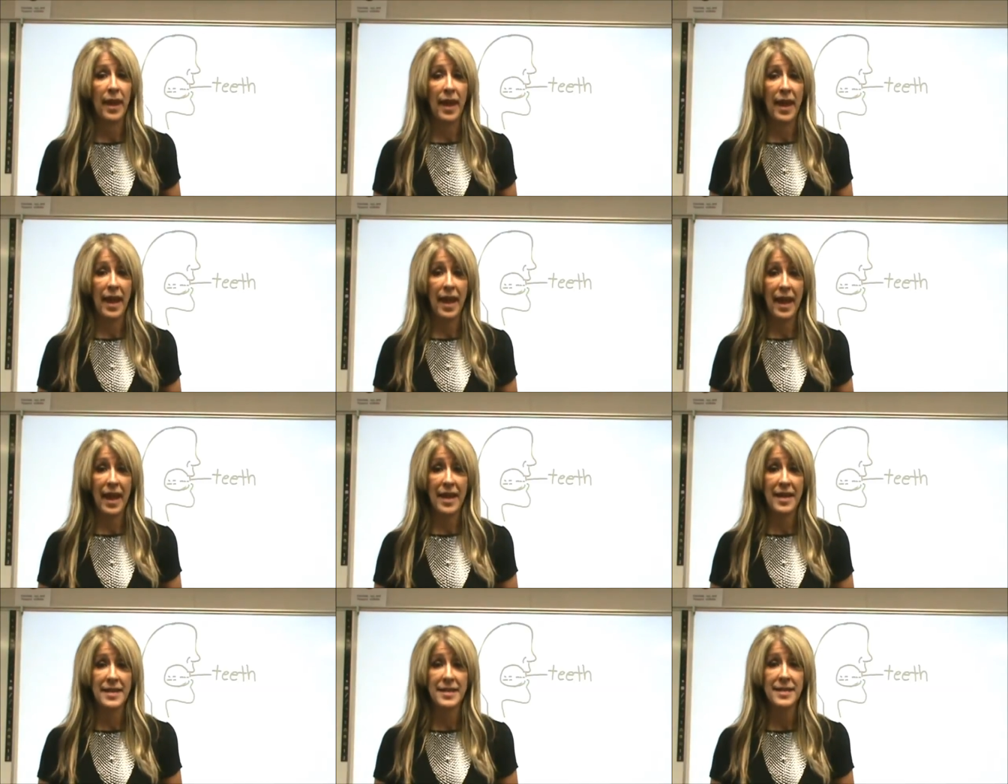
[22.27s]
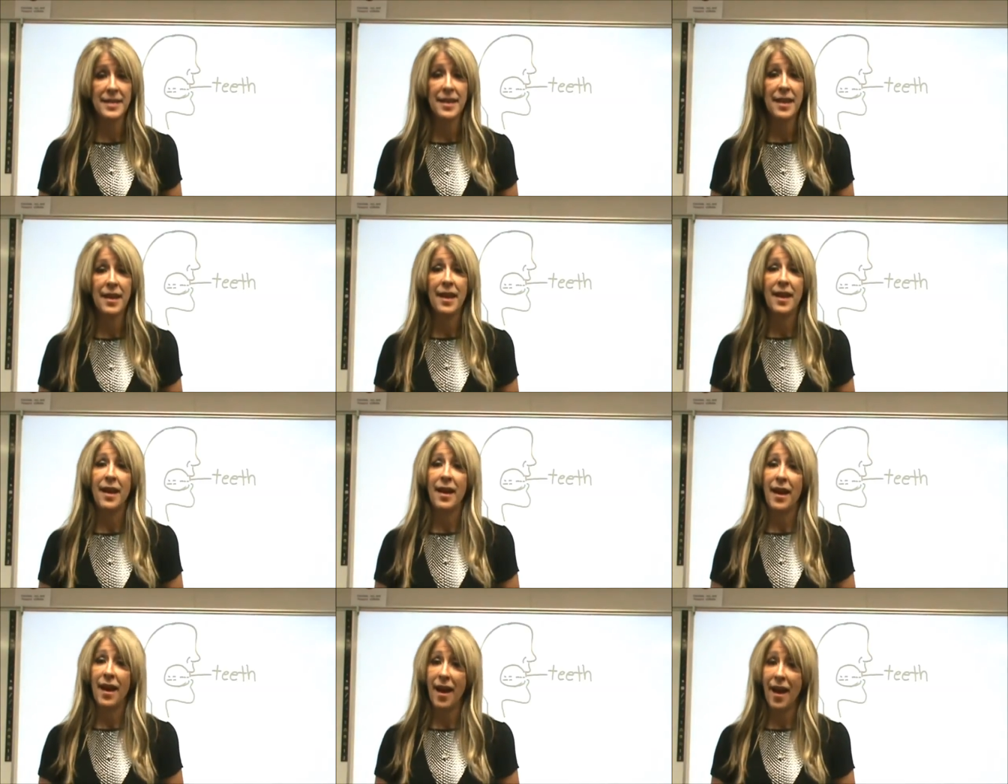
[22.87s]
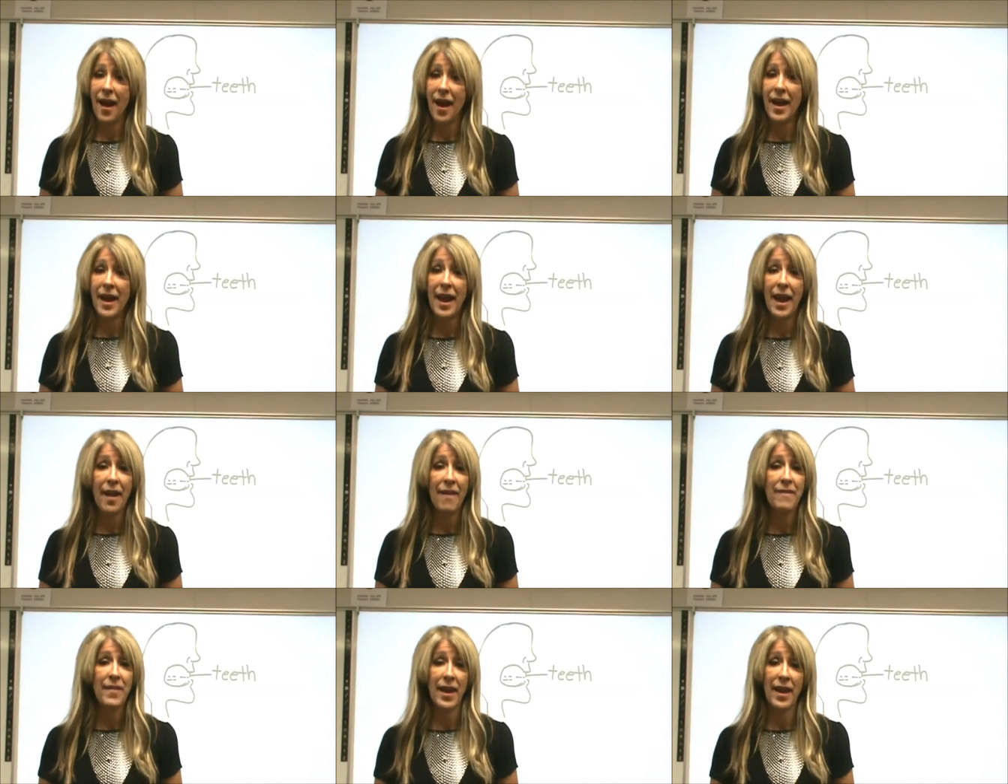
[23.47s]
and I
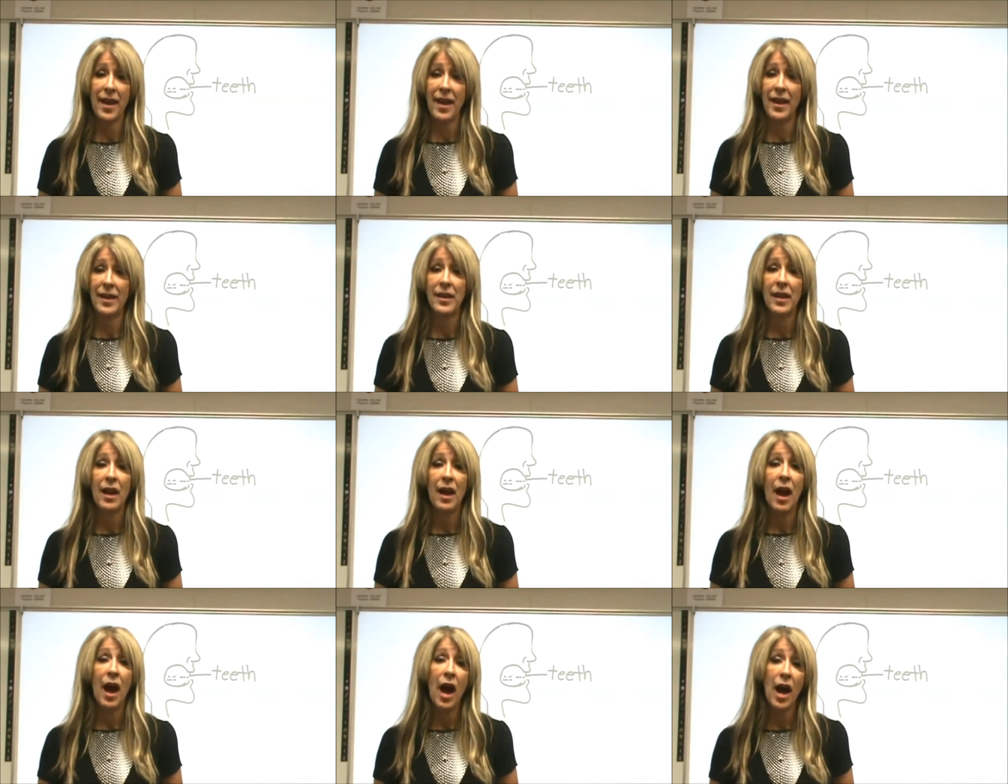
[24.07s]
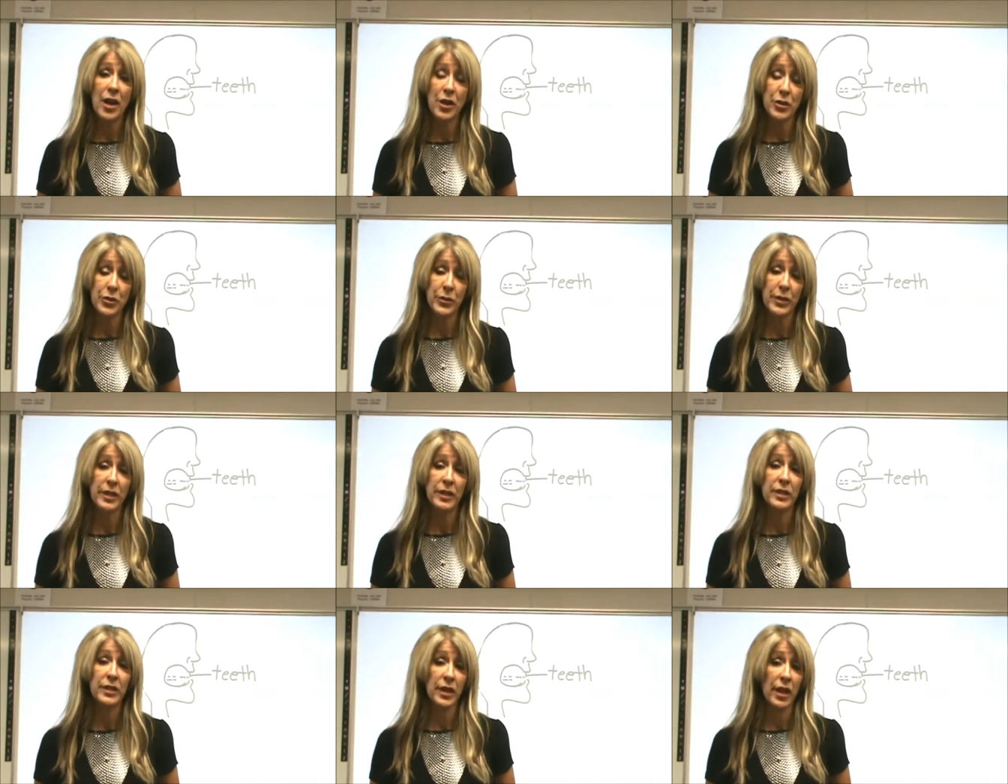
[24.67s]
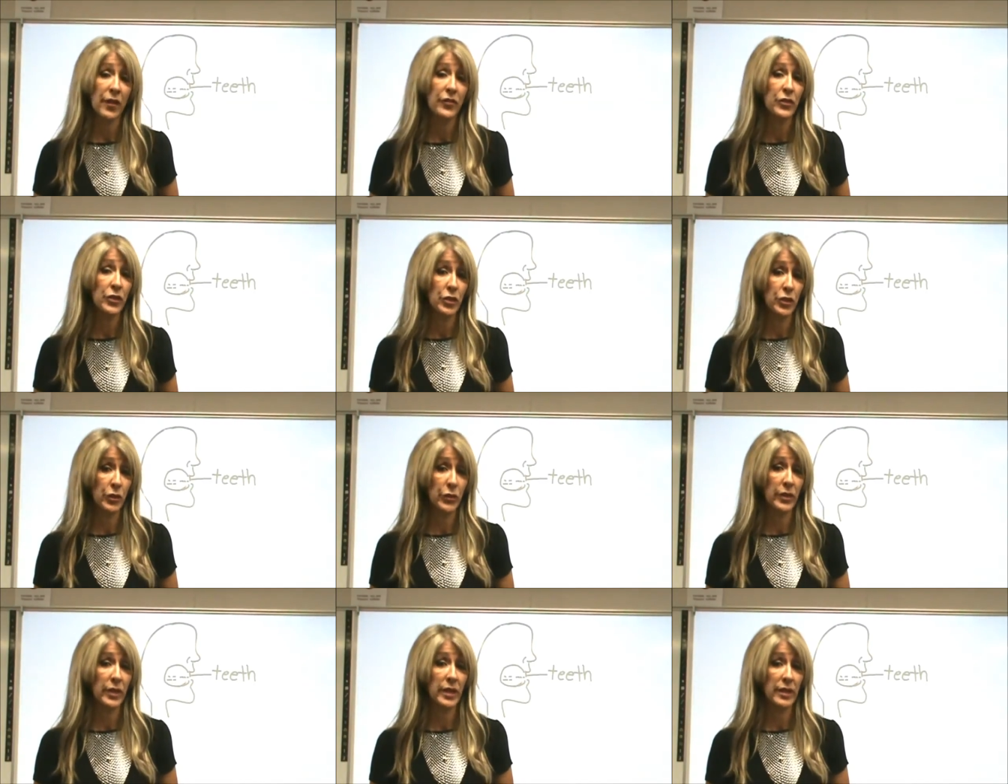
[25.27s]
have had hundreds of
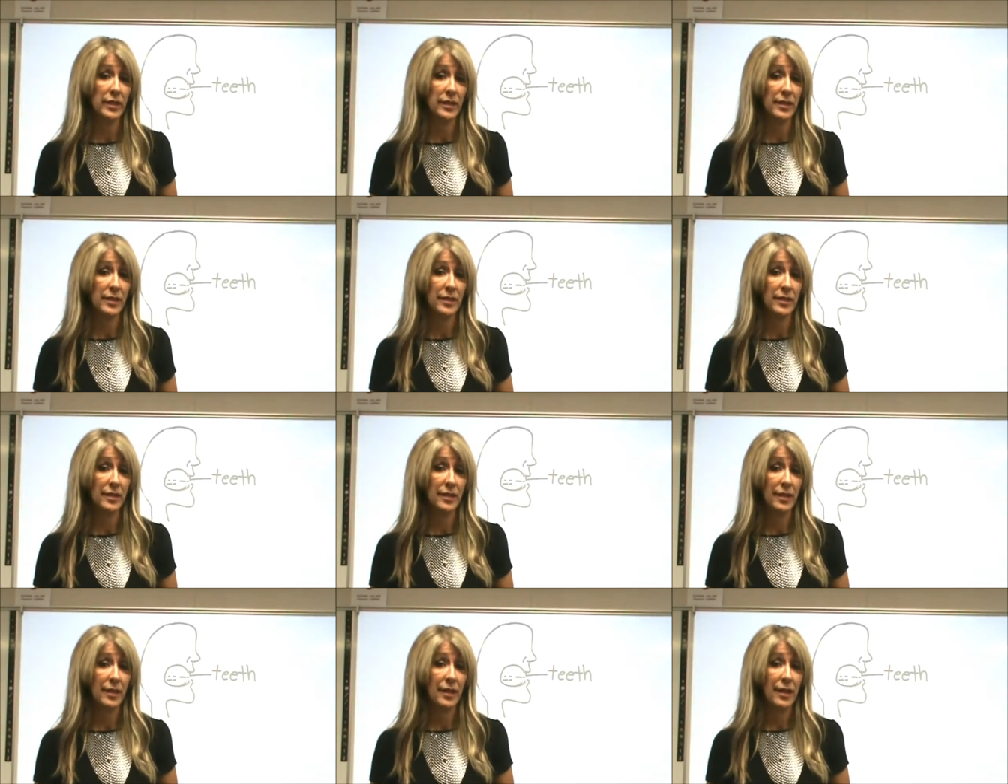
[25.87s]
students.